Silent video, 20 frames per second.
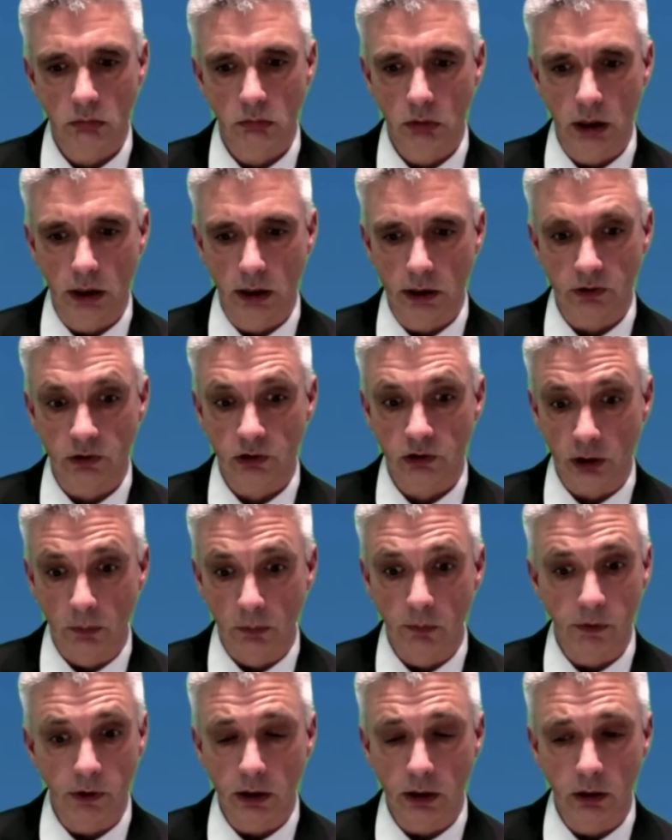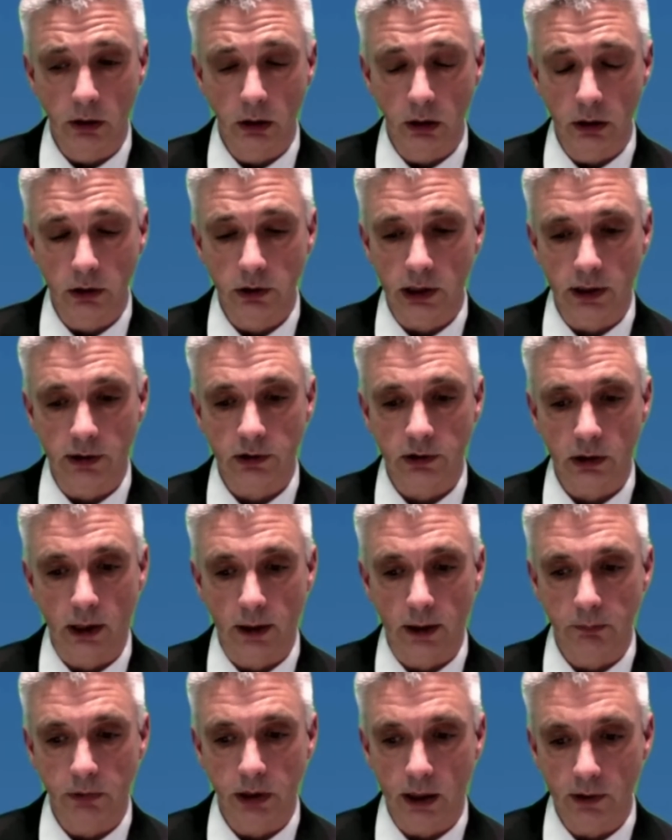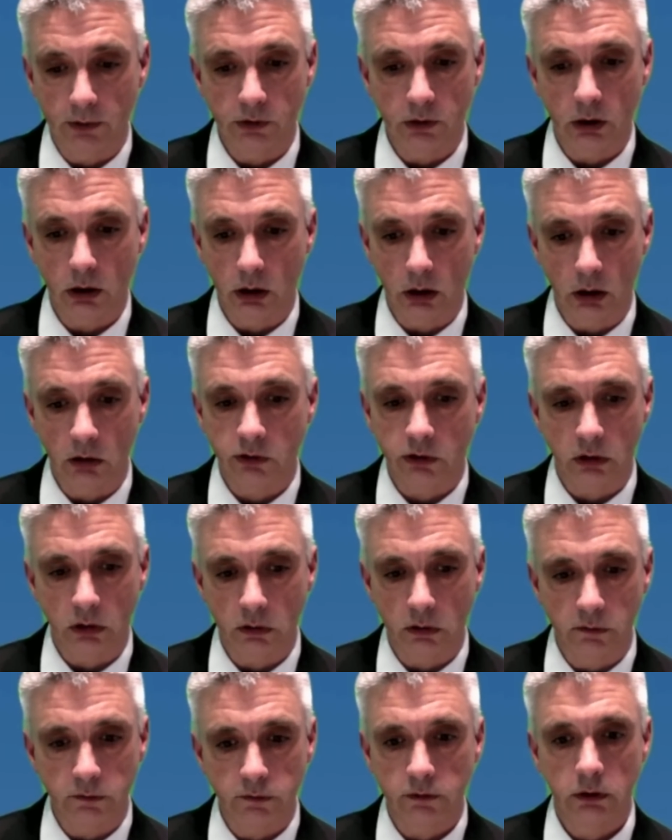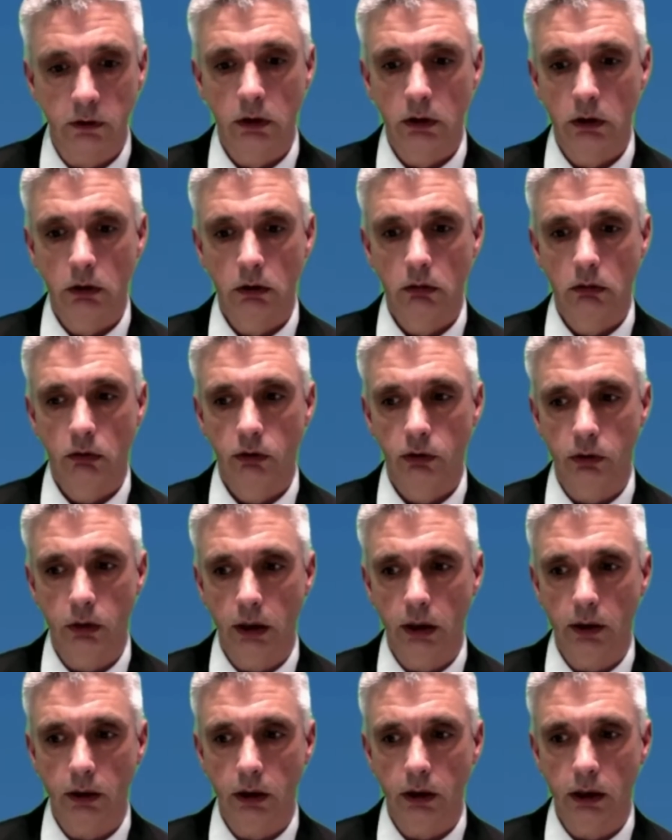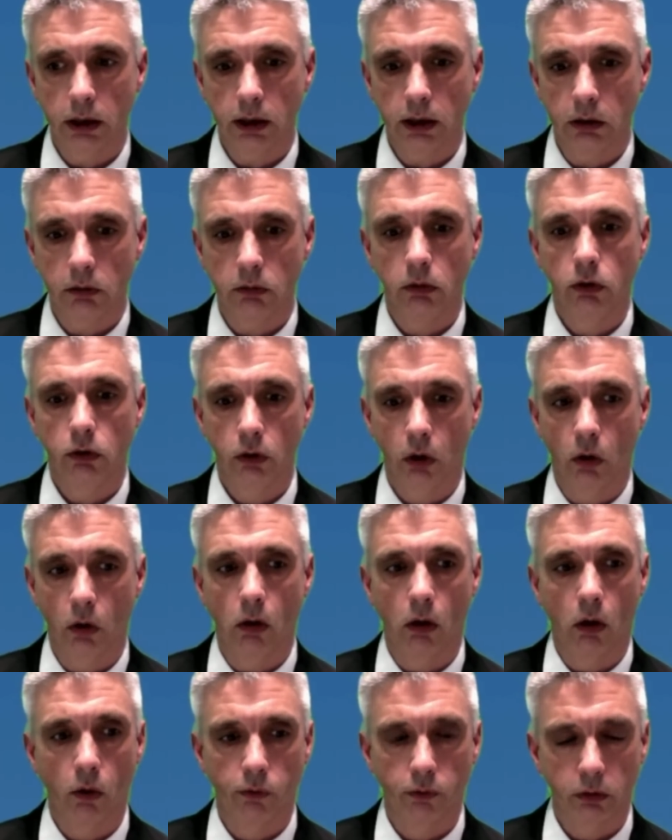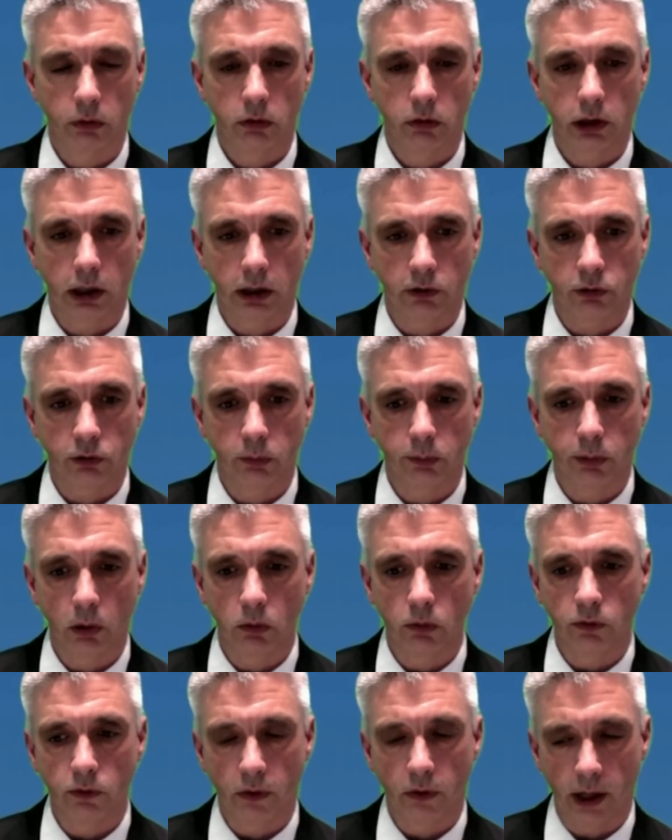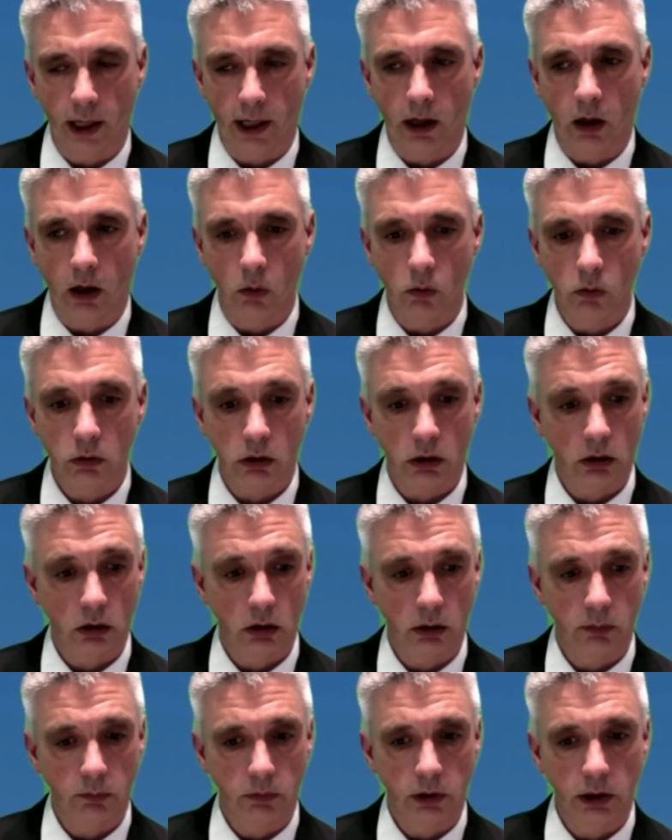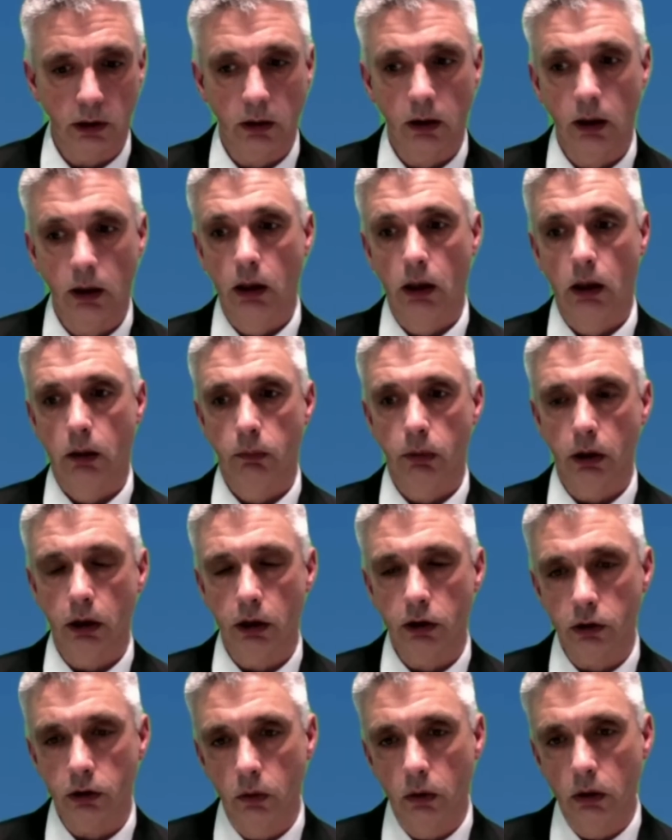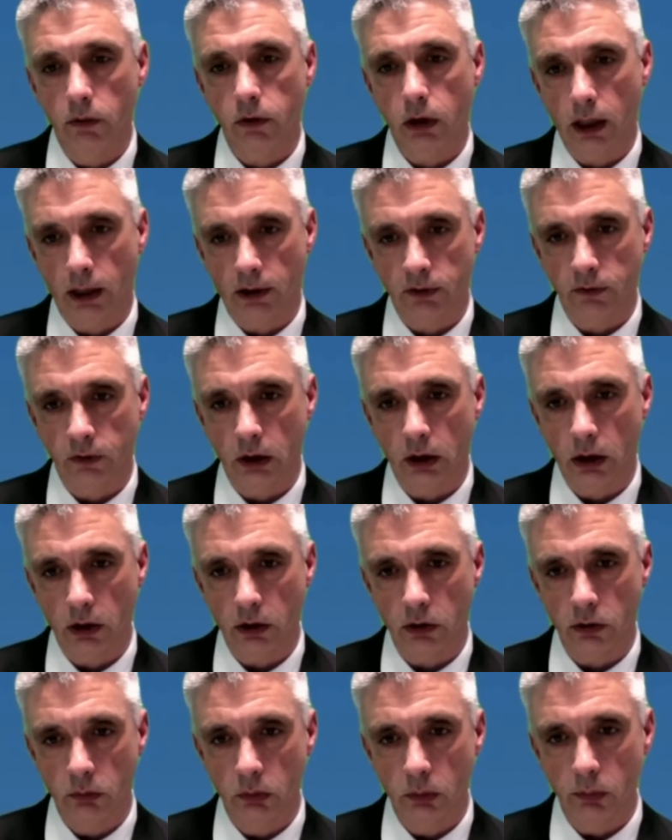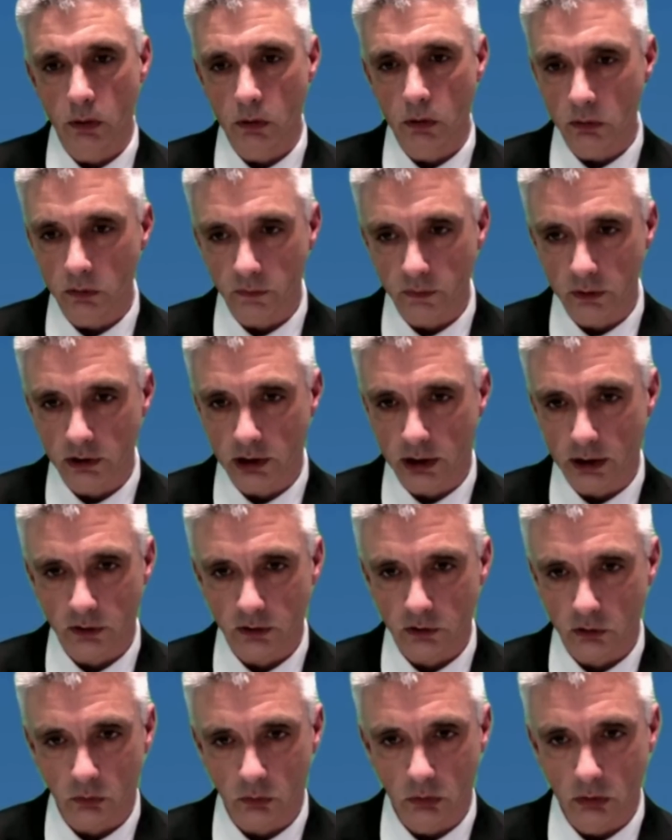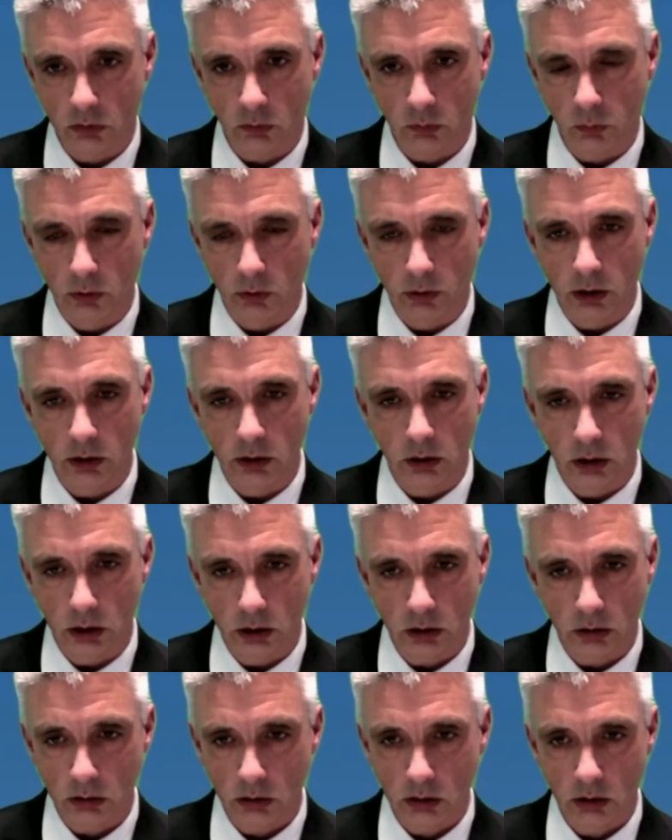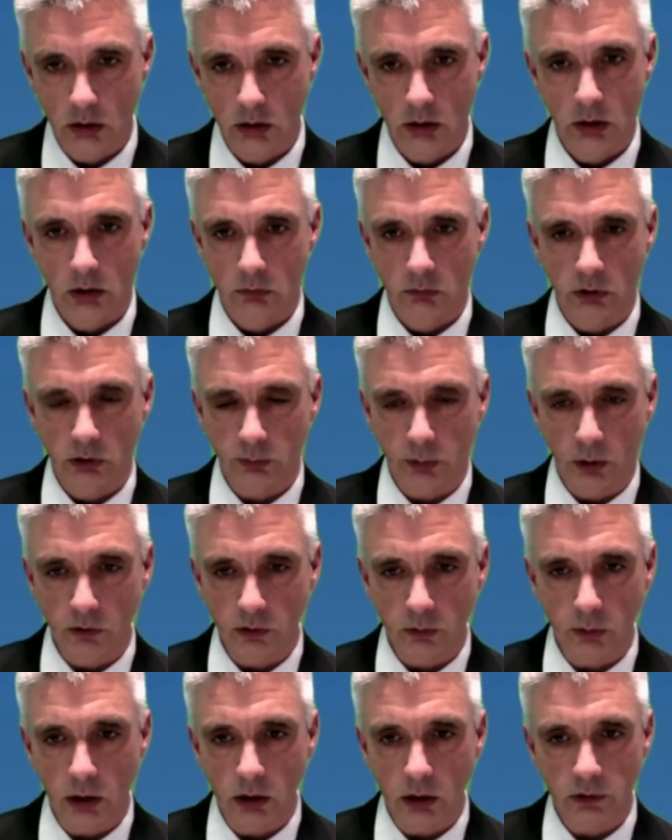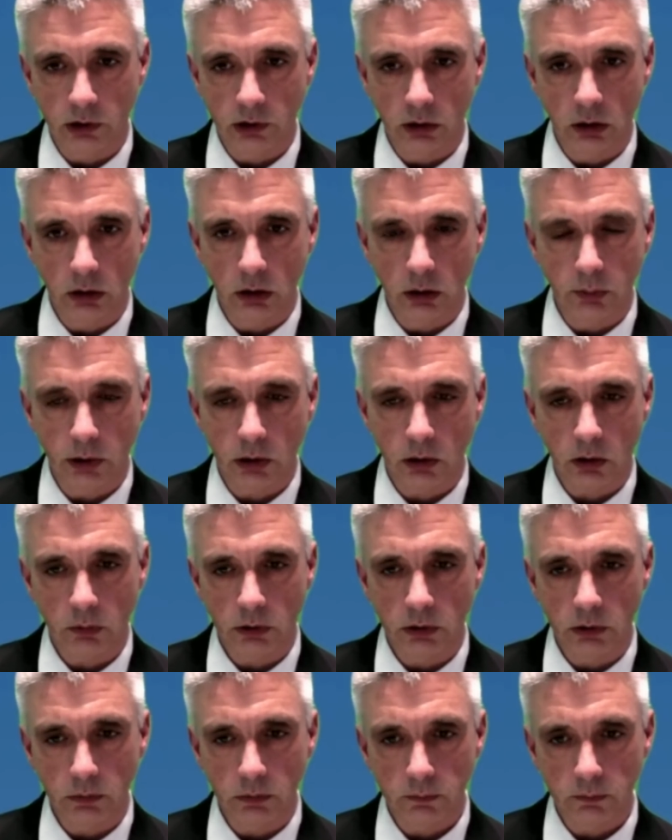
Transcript: it's something that the test lab does a lot of throughout the year, not on test reports that old, I admit, but issuing of classification reports for tests within the responsibility of the department.